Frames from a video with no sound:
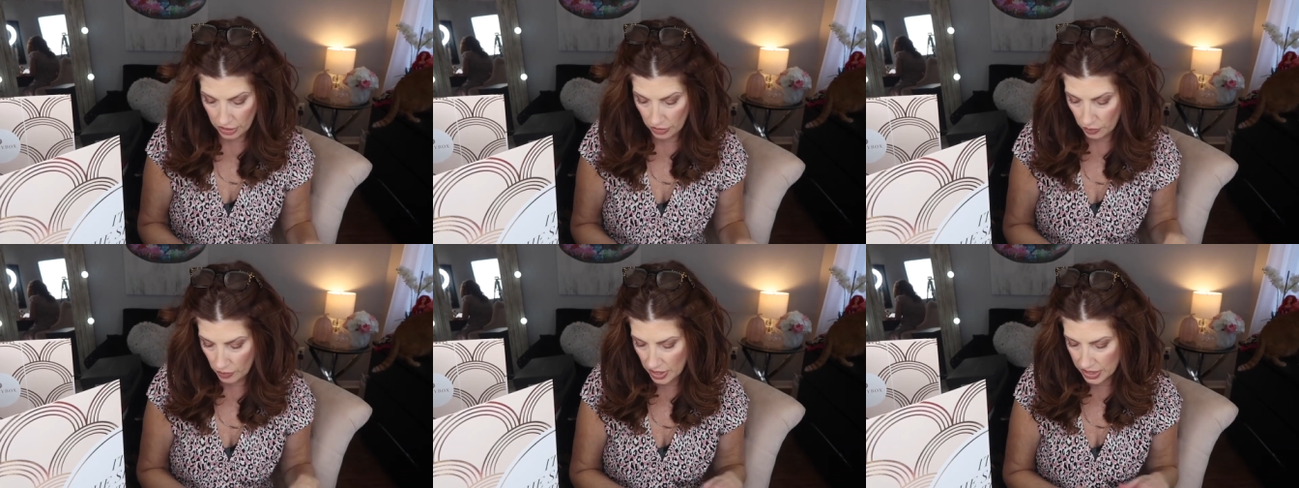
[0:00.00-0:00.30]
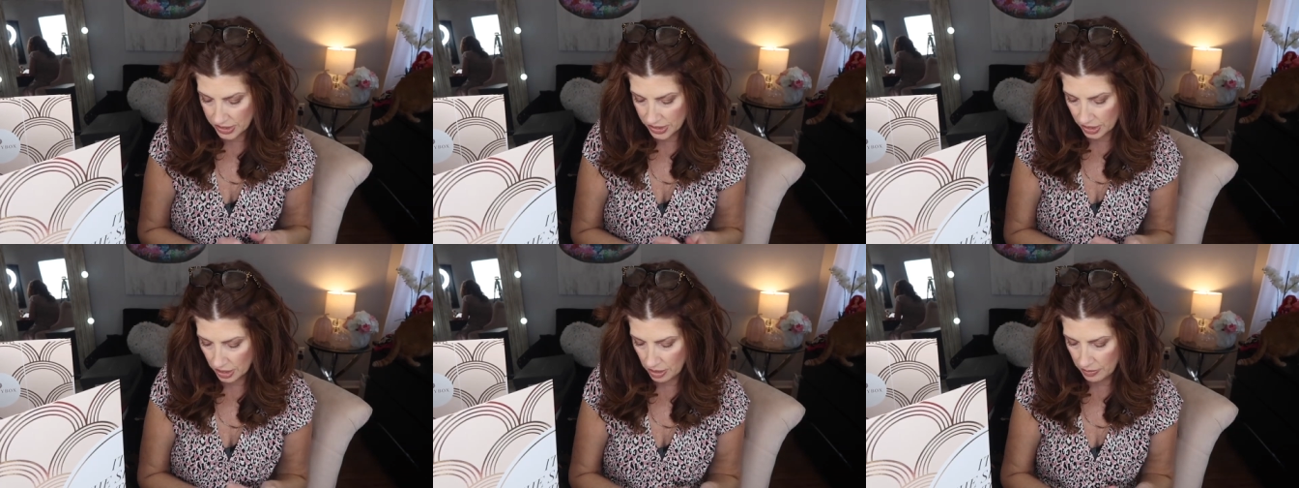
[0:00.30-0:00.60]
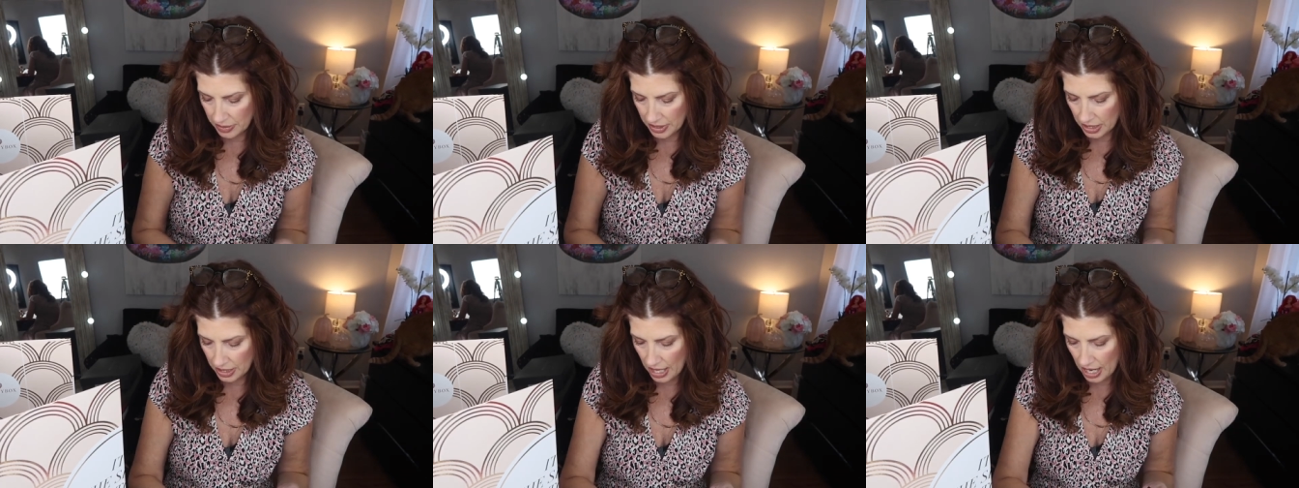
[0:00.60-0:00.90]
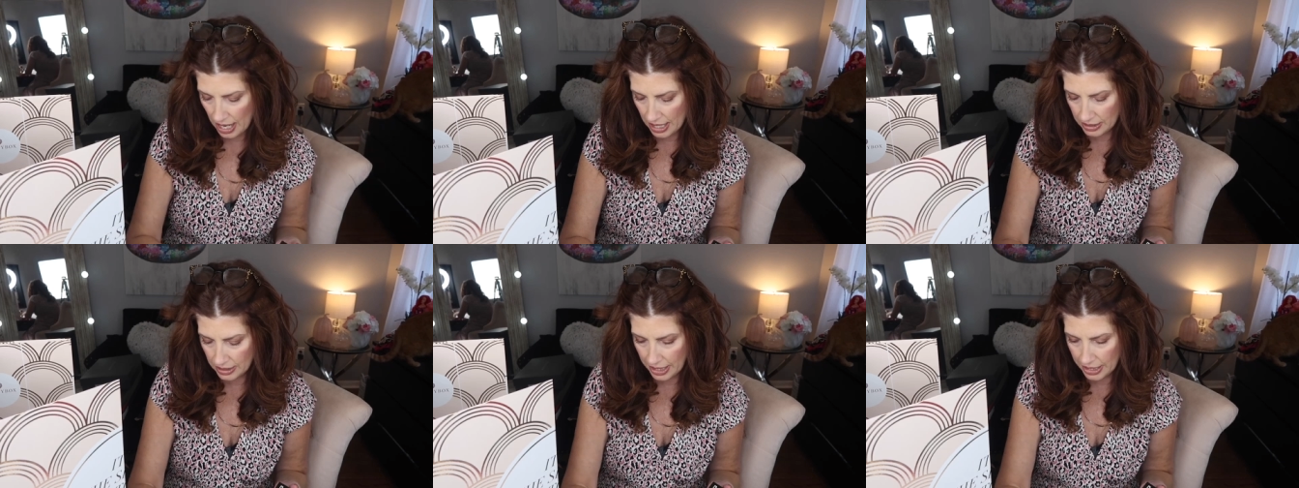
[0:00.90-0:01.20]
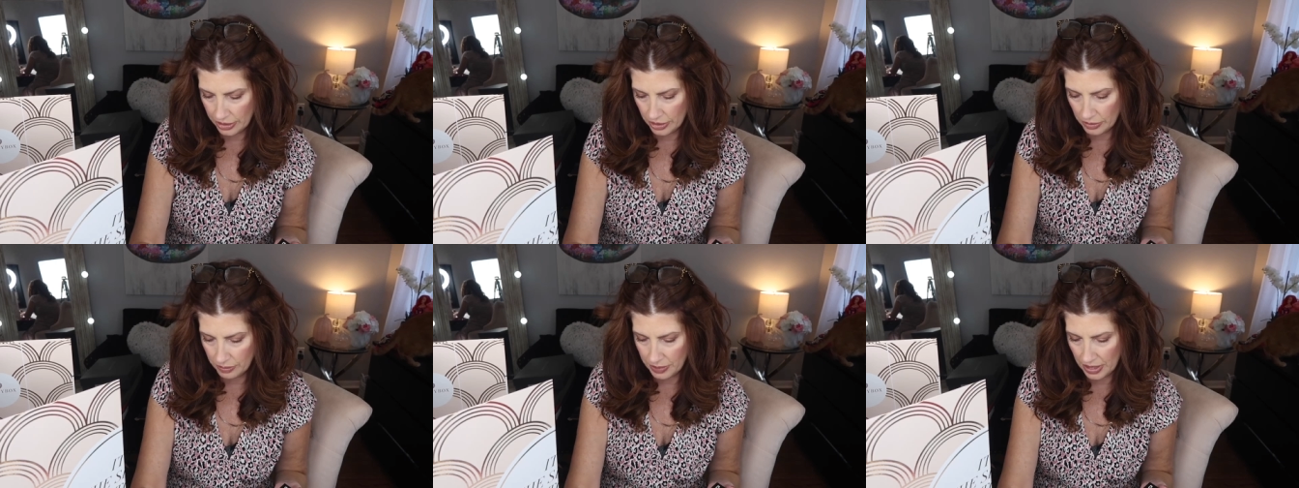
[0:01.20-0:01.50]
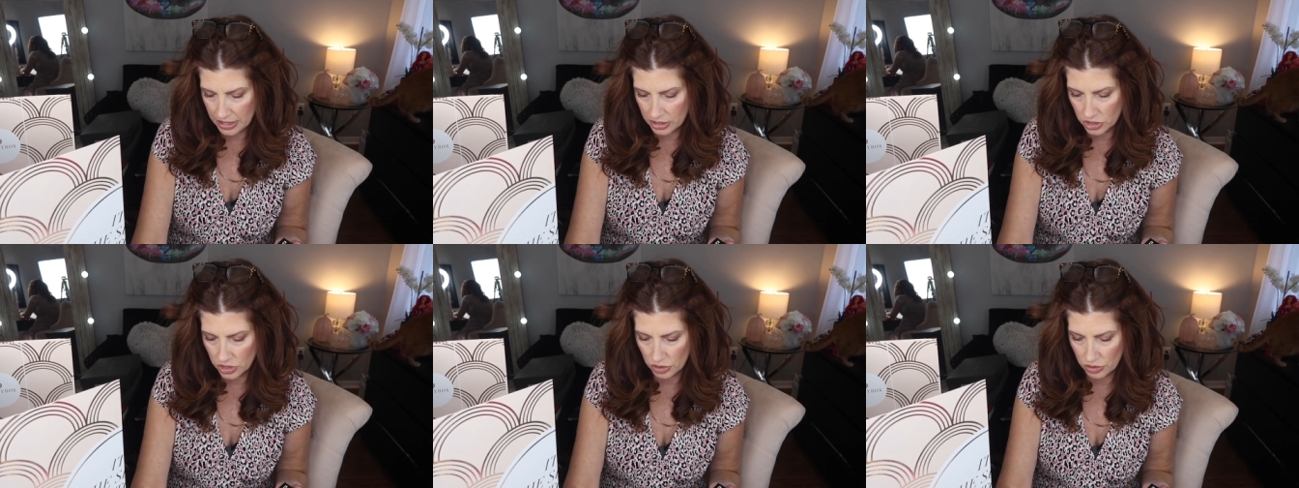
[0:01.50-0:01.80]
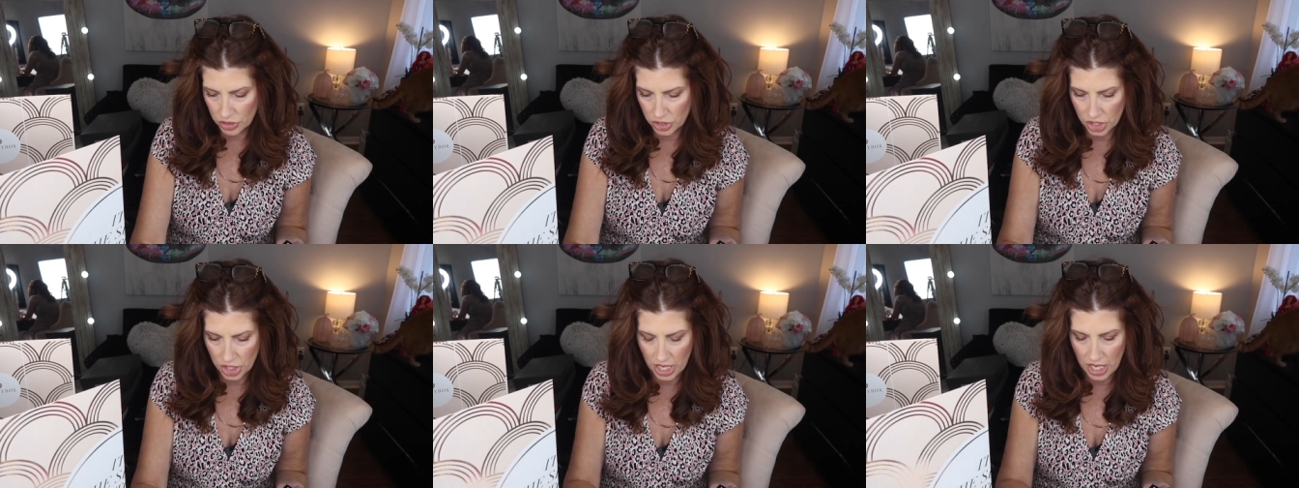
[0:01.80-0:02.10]
It was gonna be an eyeliner by
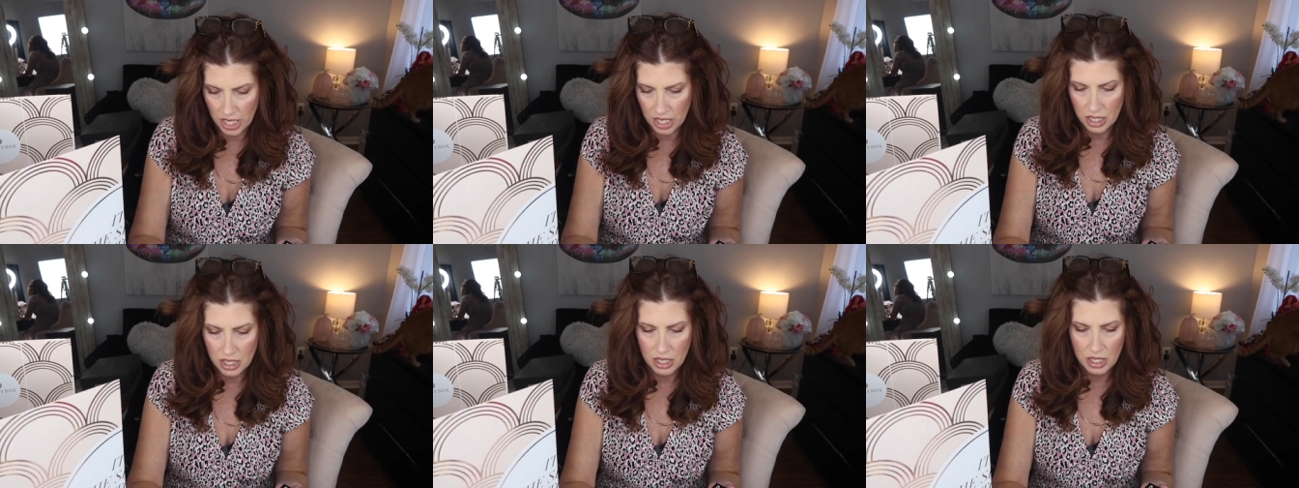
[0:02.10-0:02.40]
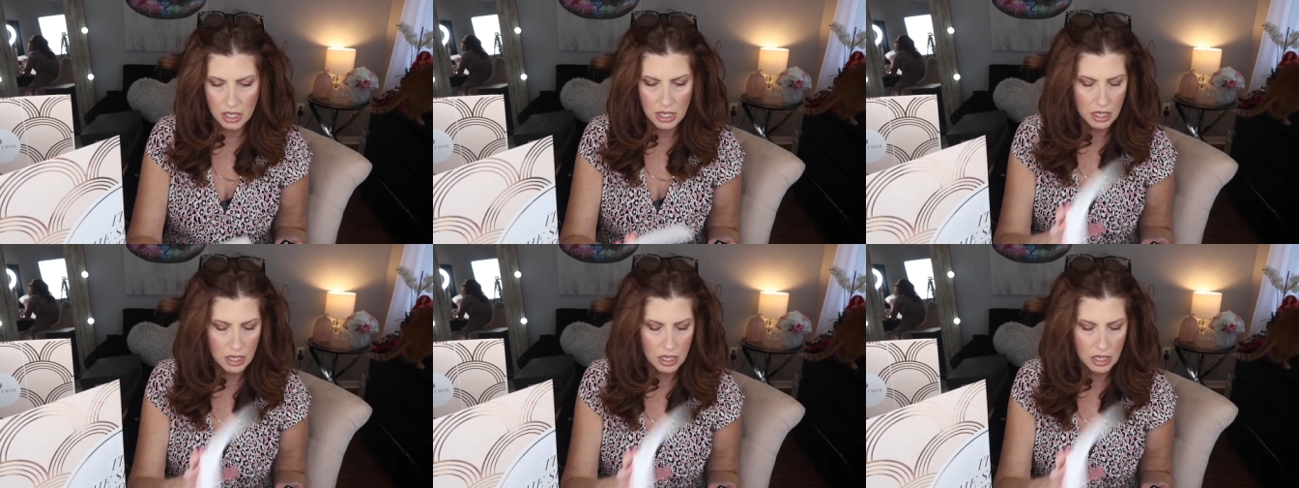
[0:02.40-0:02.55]
Doce,